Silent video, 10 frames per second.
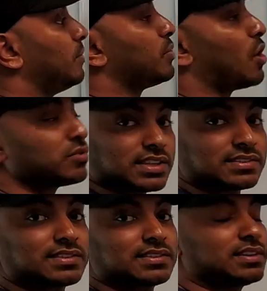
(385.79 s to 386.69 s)

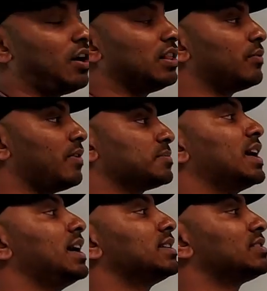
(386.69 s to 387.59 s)
browses all the
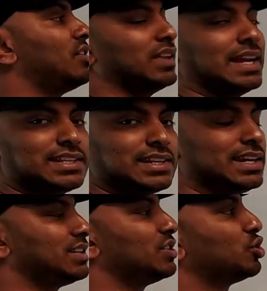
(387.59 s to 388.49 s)
websites or the
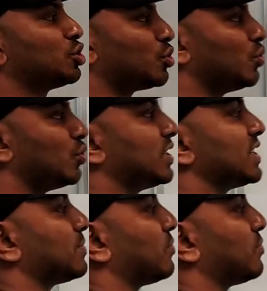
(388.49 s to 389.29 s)
internet through this